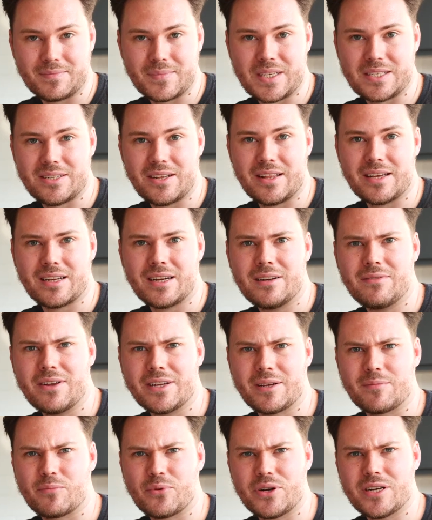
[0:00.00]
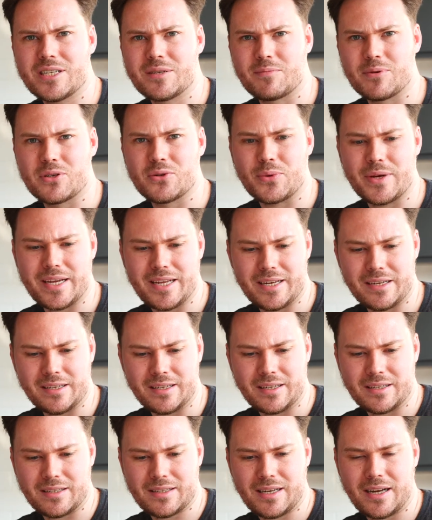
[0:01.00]
So they're kind of like a bridge
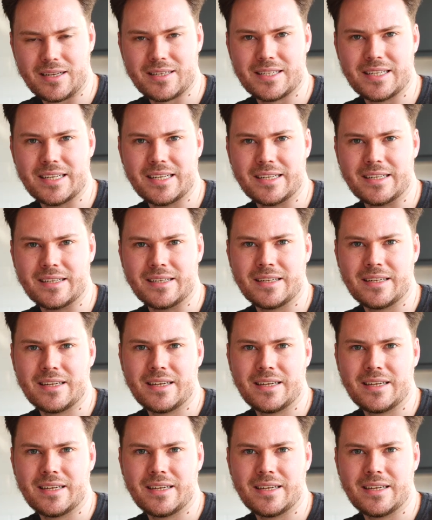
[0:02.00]
between cutting,